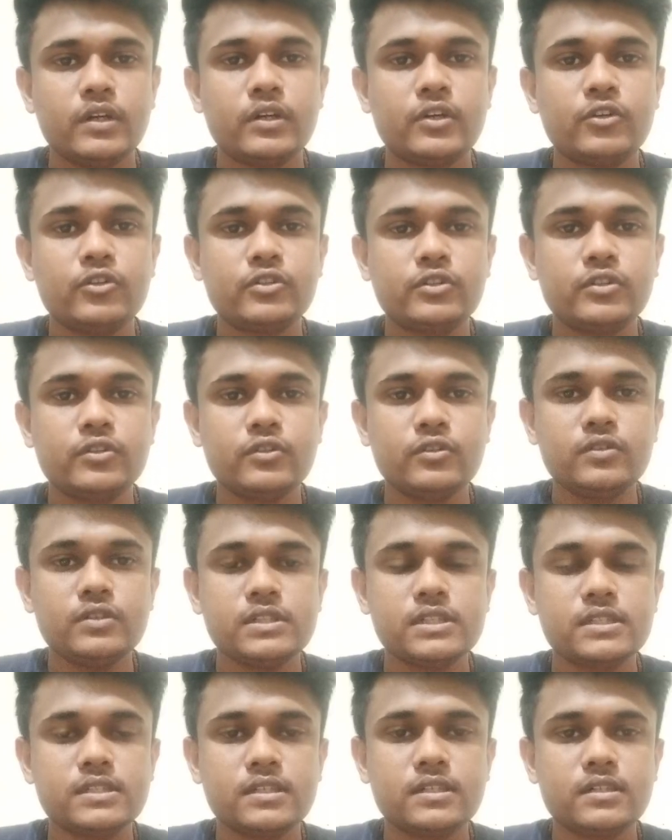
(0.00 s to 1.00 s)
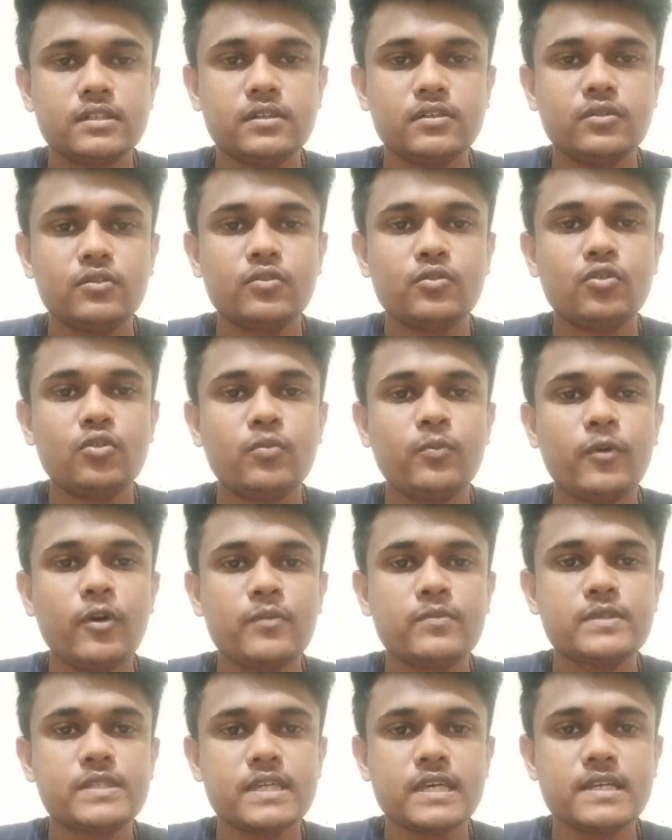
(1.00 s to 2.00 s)
Tissue is the group
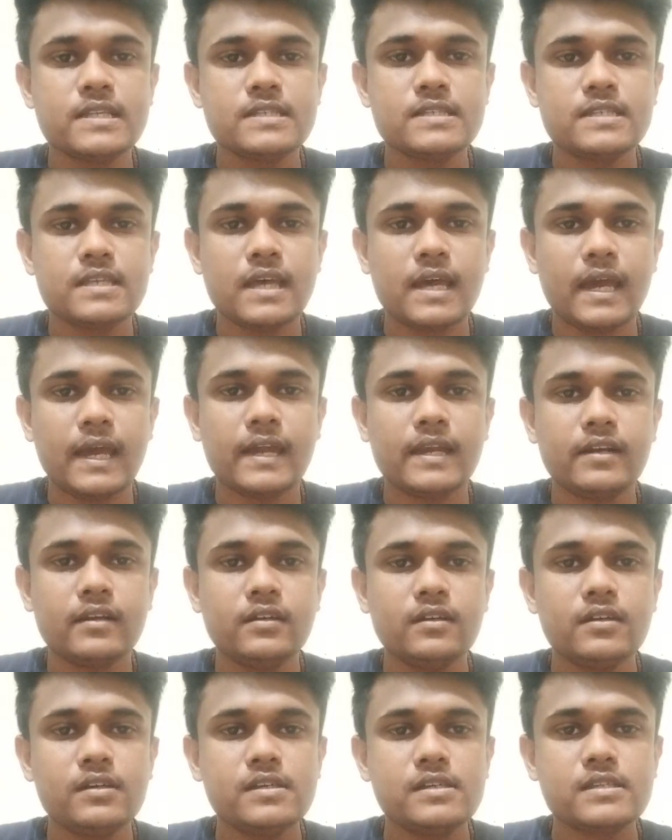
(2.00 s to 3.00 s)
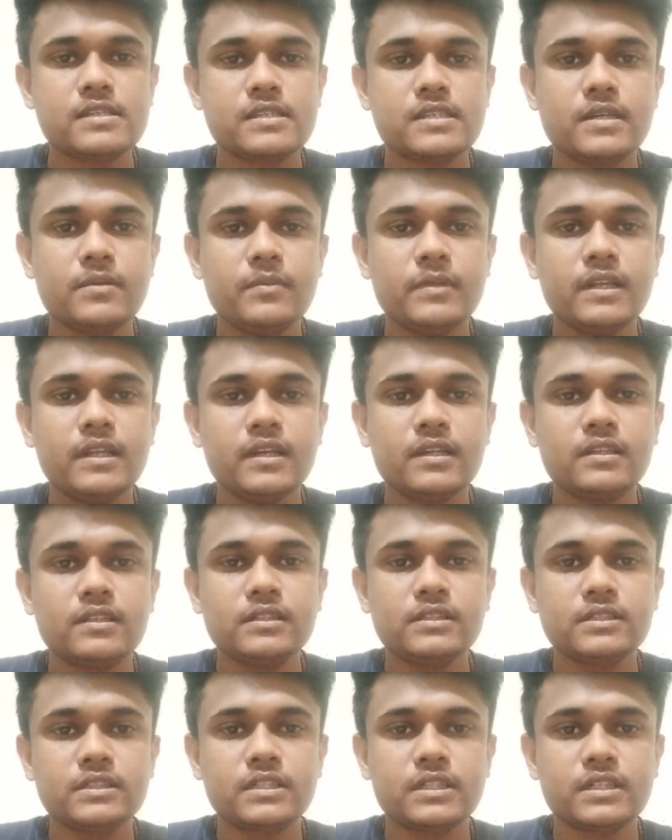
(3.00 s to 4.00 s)
of cells and similar
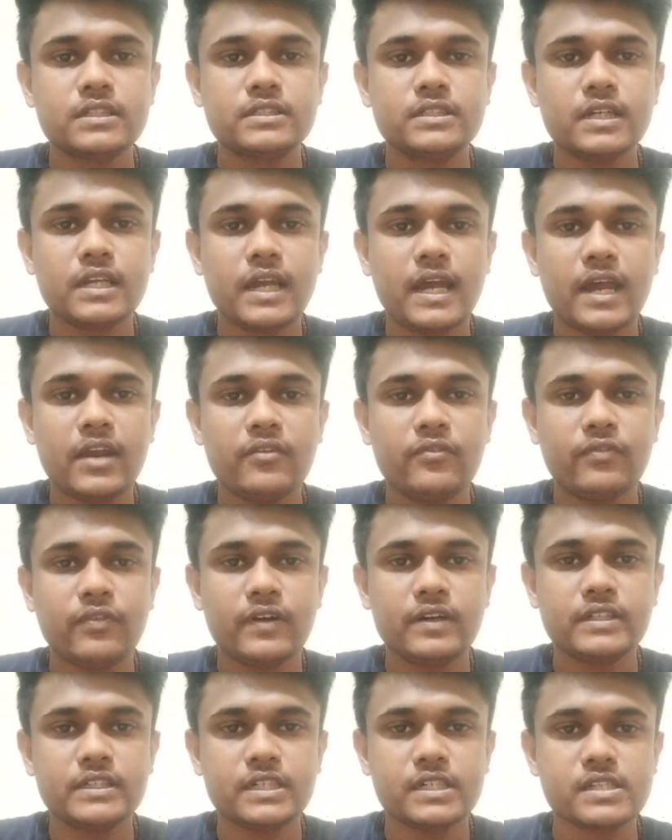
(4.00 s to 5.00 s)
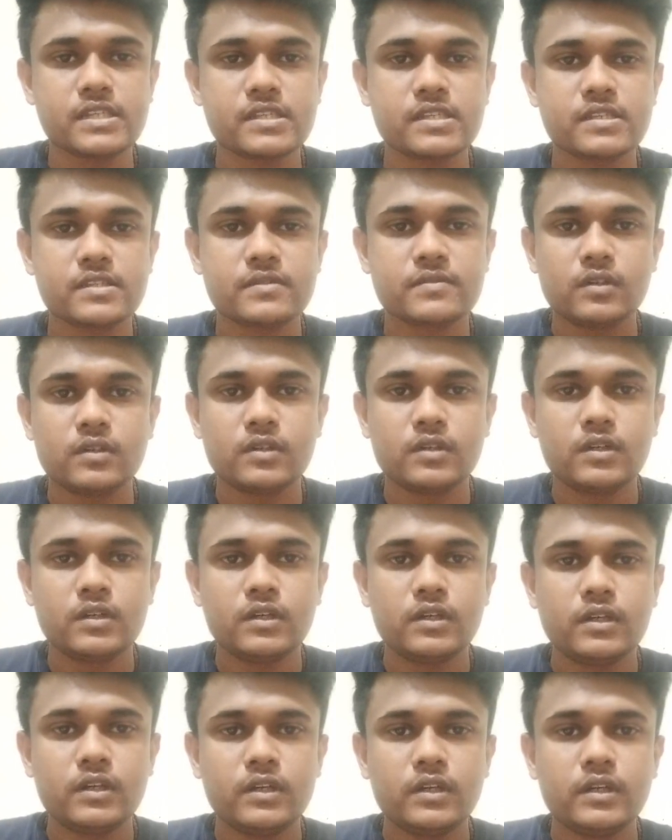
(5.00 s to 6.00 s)
the structure and functions.
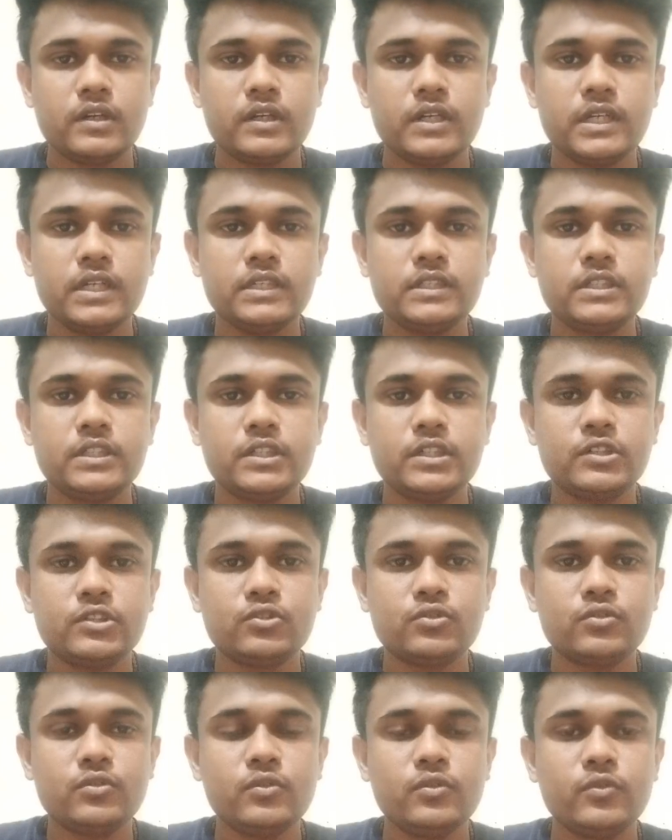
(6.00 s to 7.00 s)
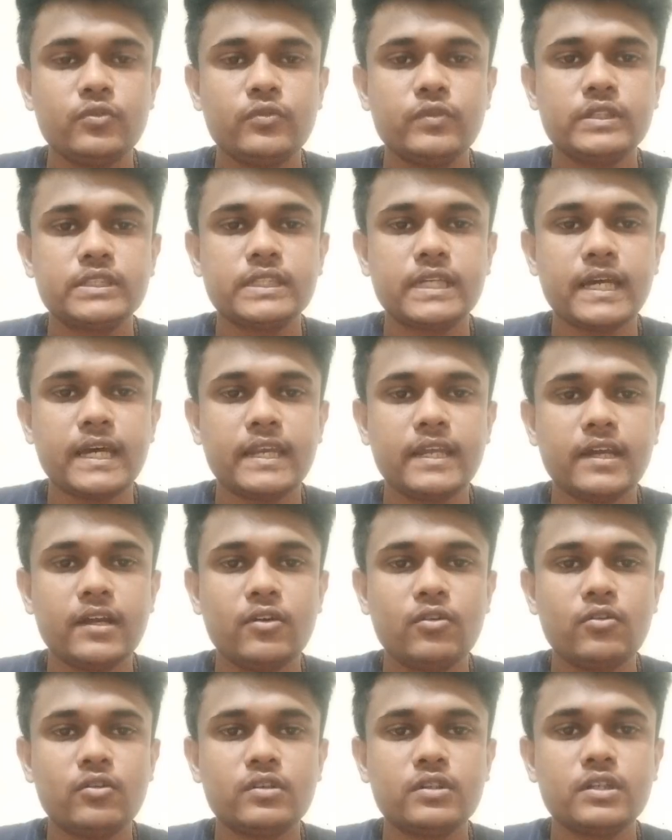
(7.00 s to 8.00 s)
Each tissue which carry
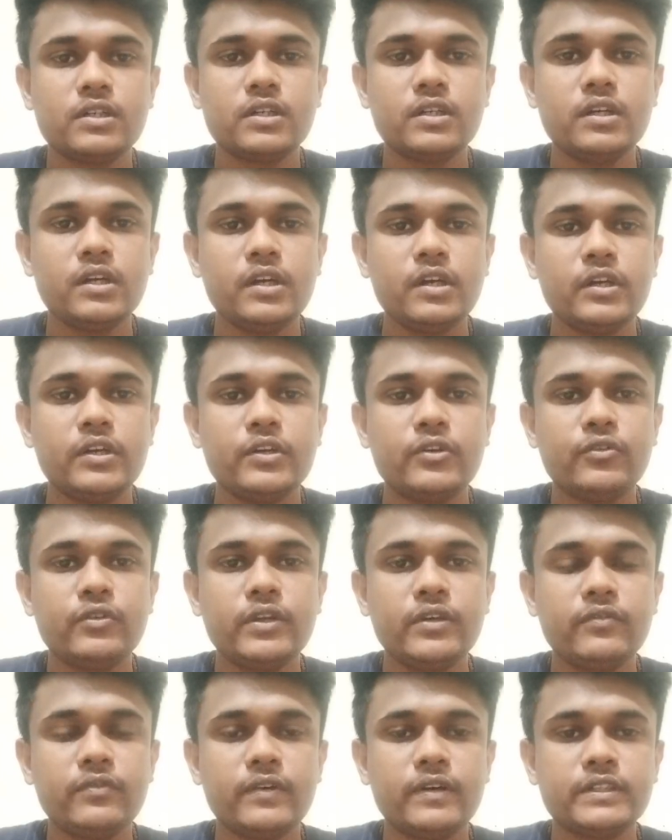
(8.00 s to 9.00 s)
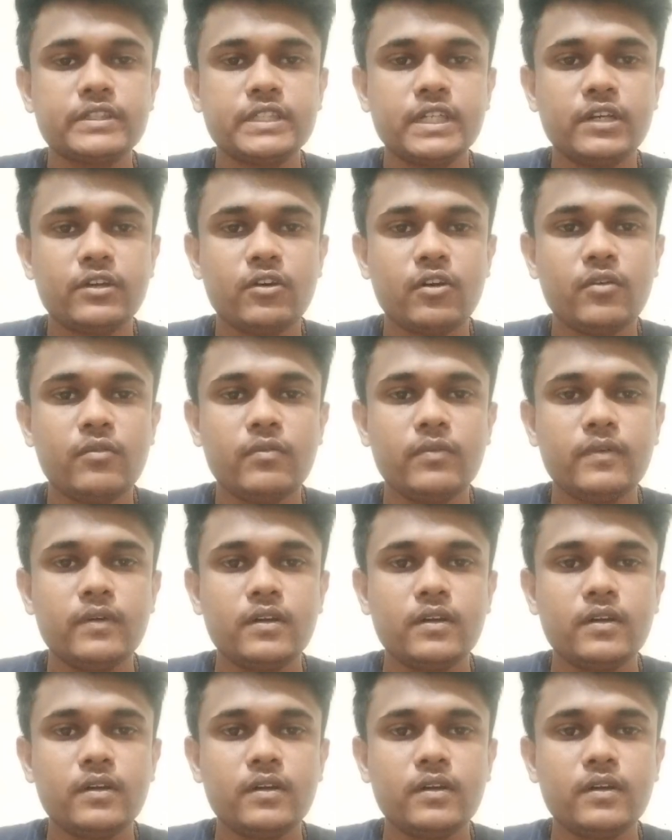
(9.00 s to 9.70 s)
out the unique function of